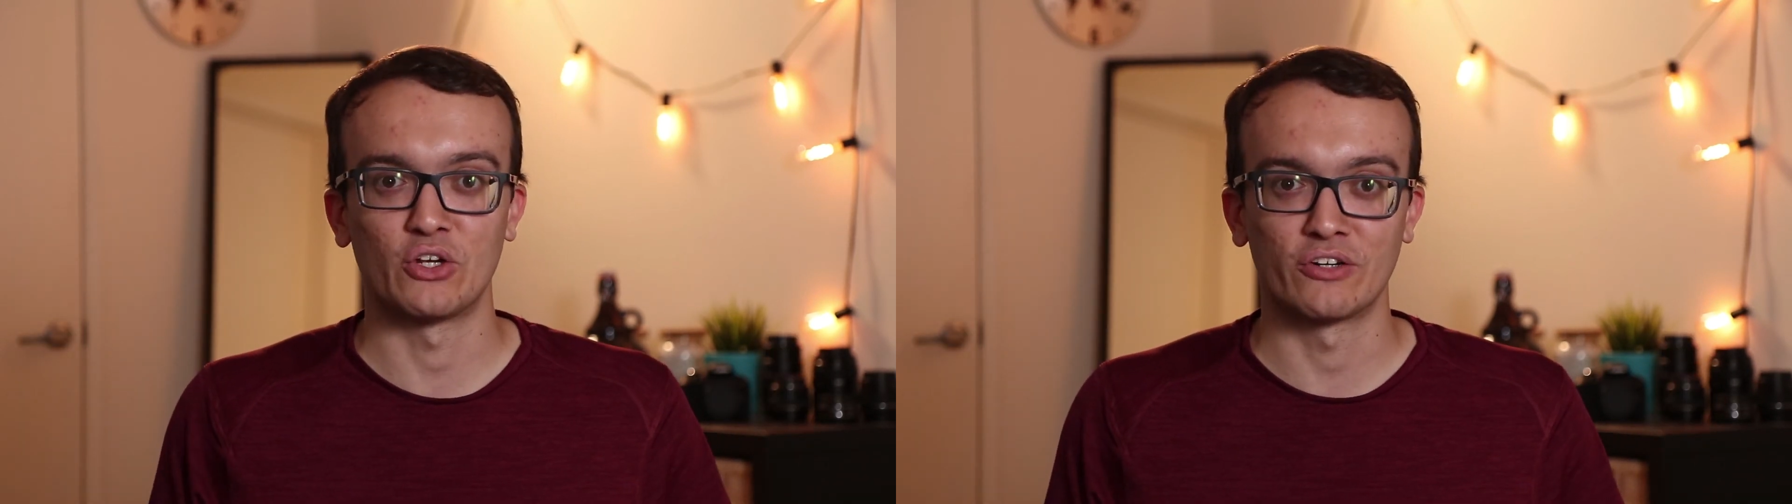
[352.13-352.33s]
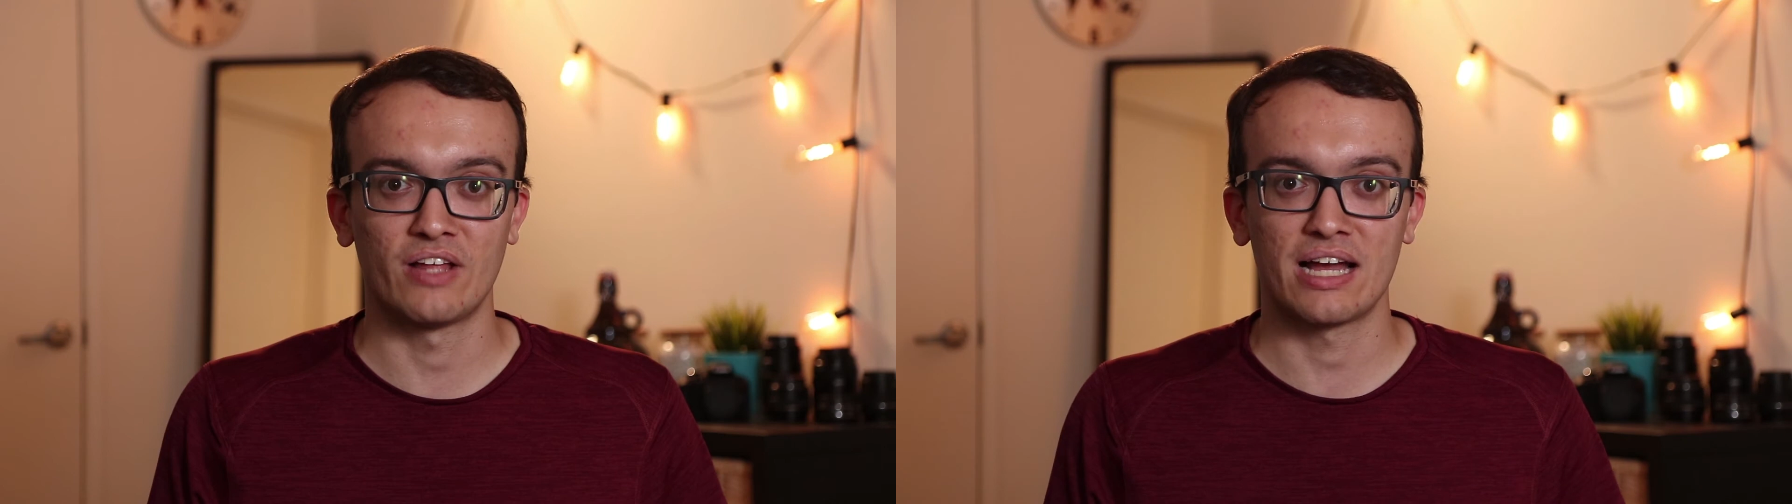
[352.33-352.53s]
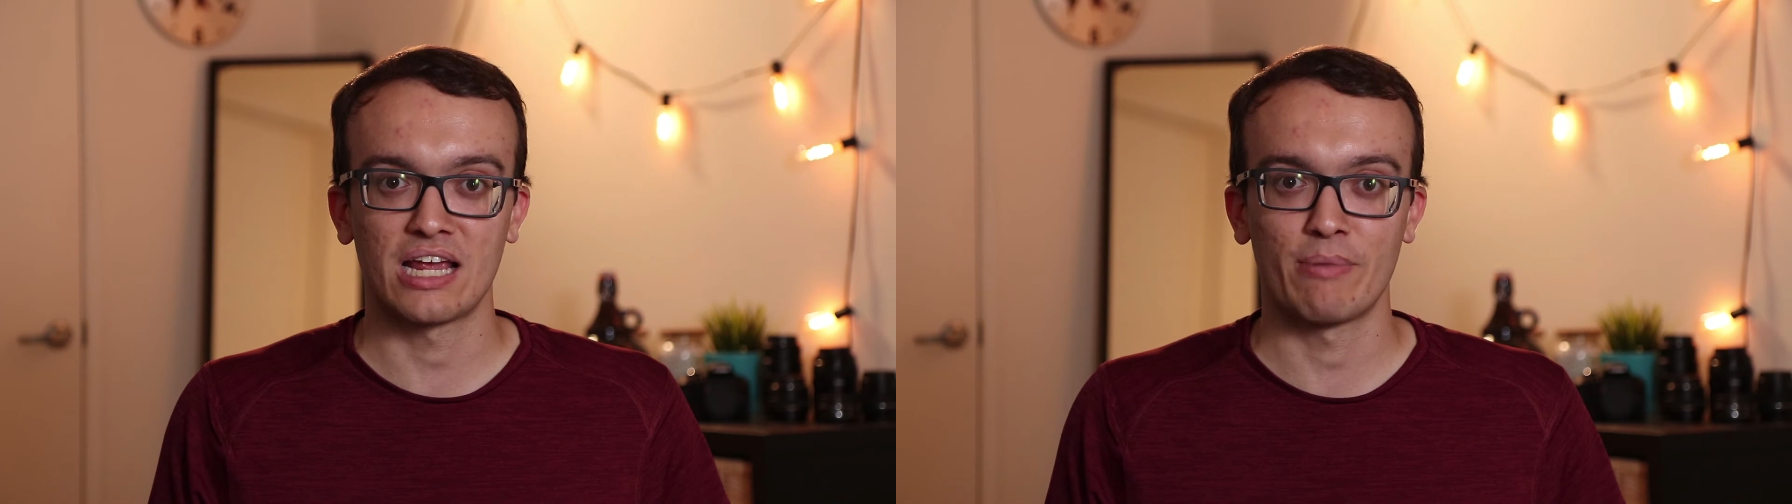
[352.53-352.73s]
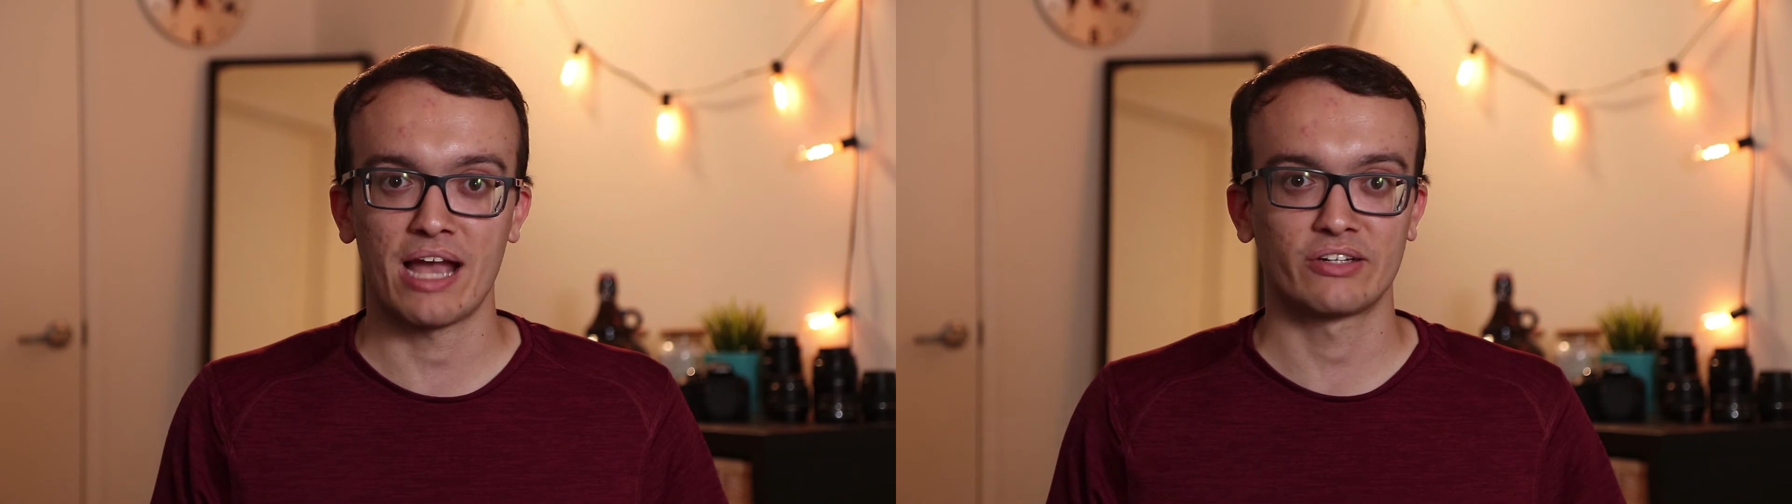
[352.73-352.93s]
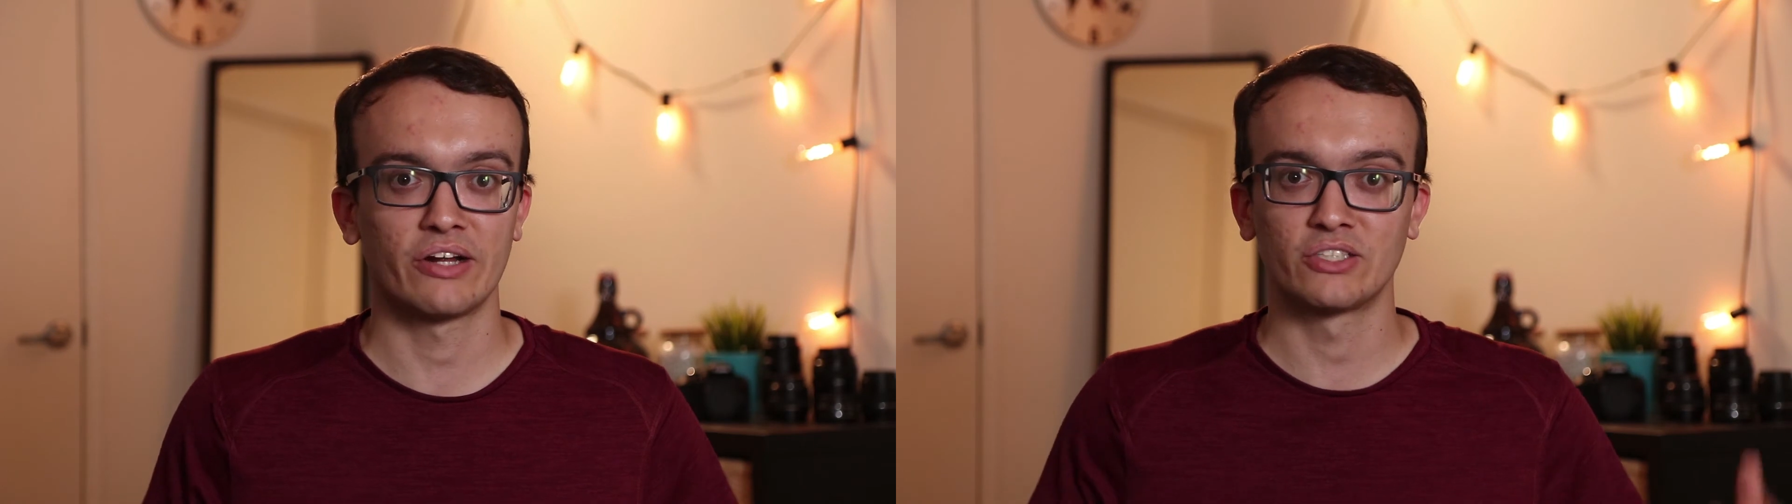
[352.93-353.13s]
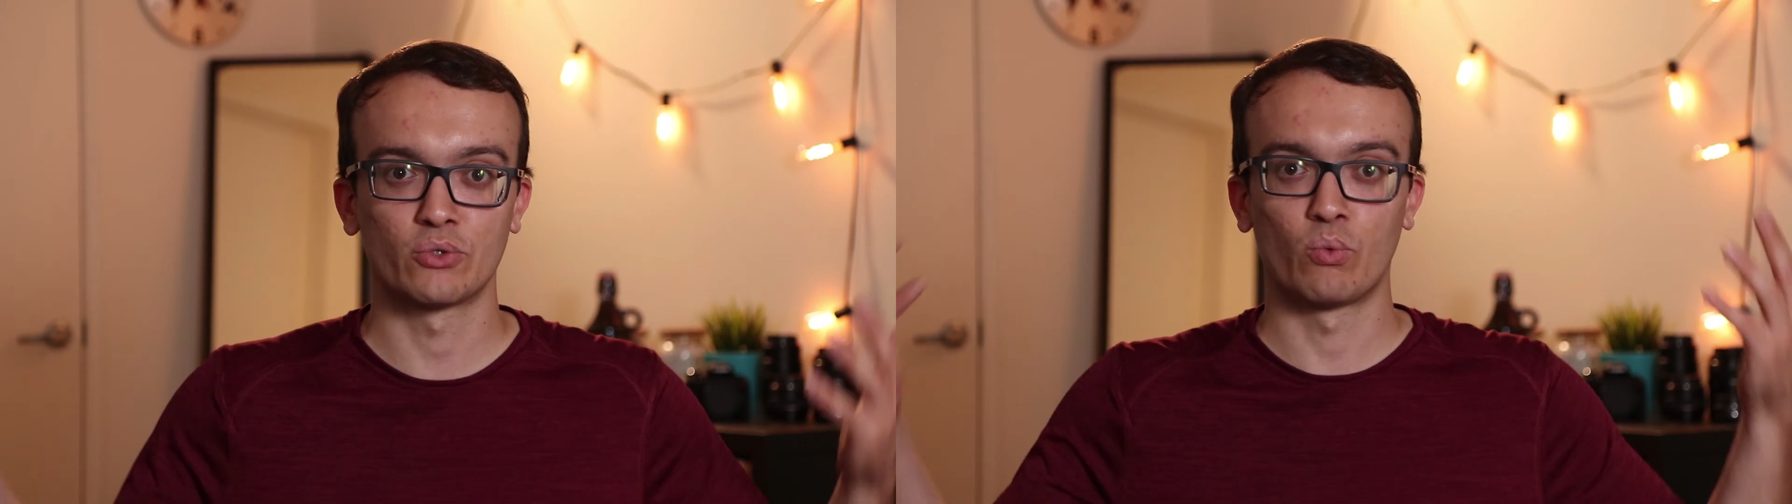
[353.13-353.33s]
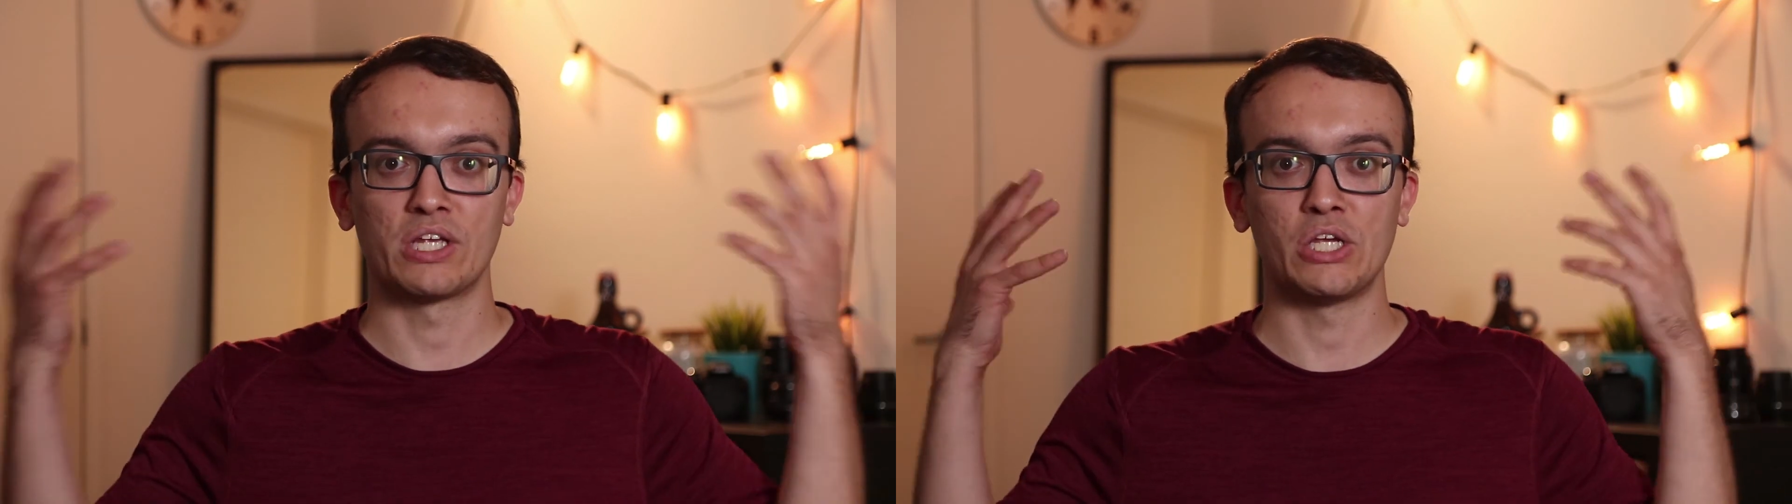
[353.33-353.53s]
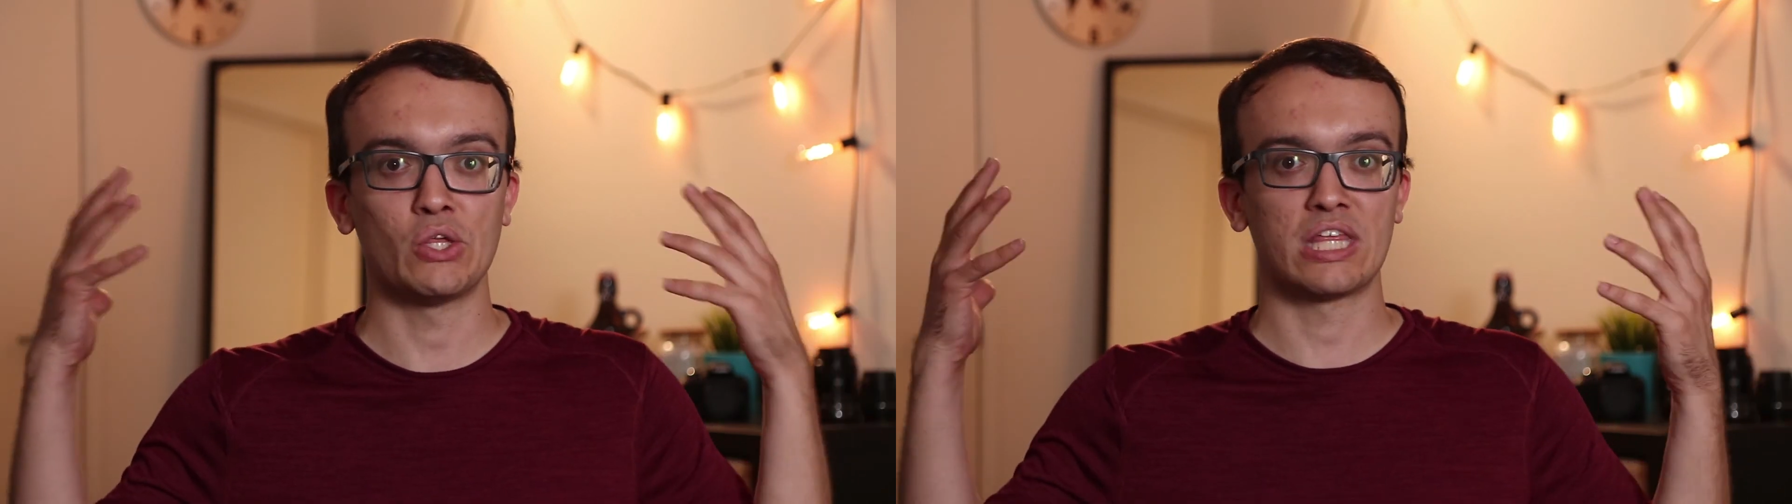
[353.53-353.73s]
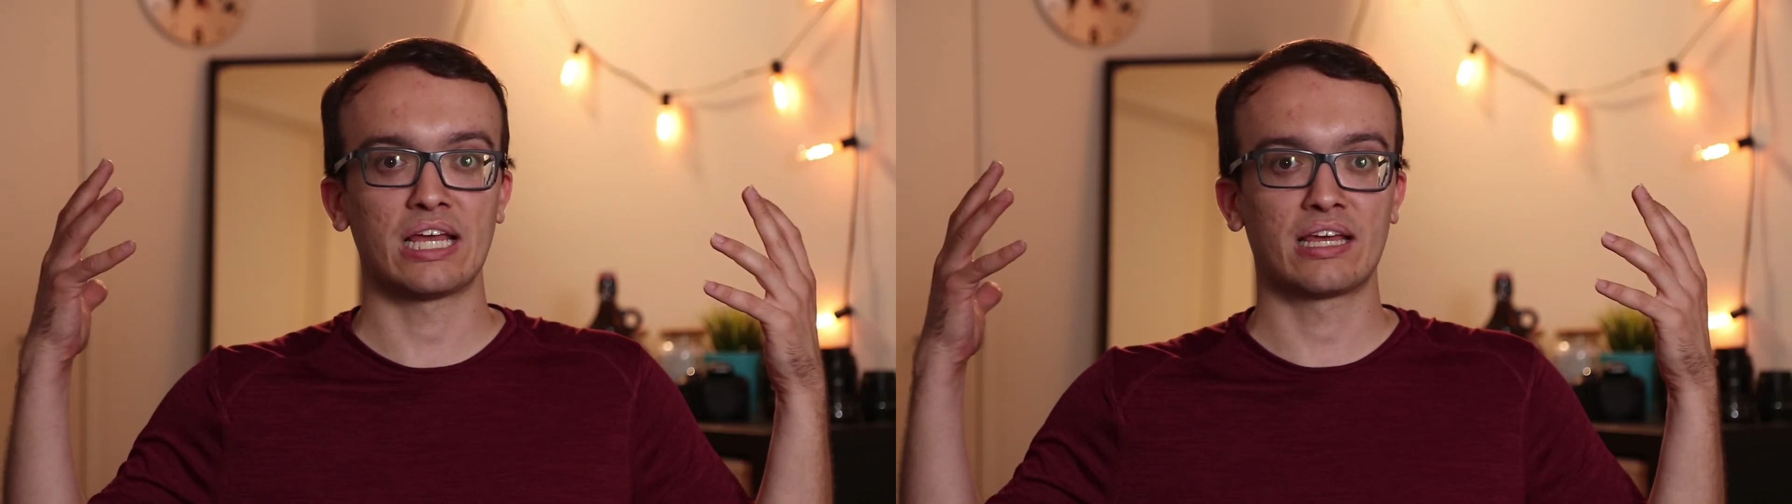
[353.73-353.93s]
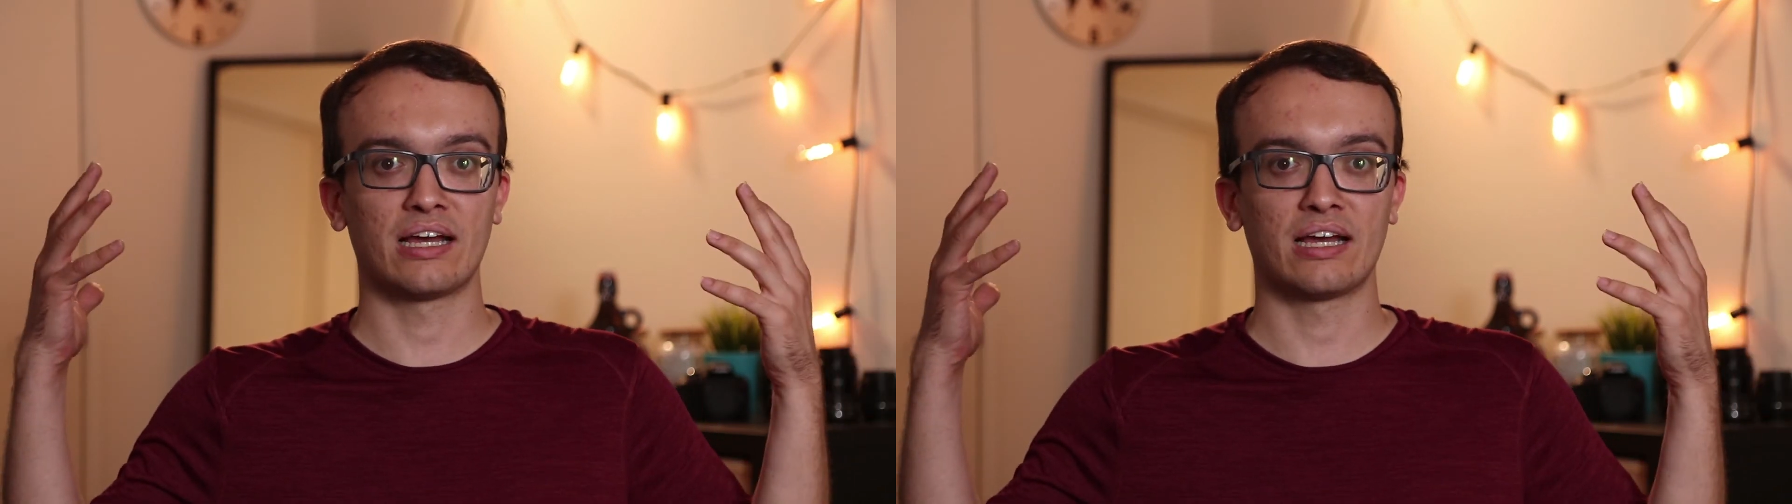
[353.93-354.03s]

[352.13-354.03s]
your vlogging backgrounds or what you think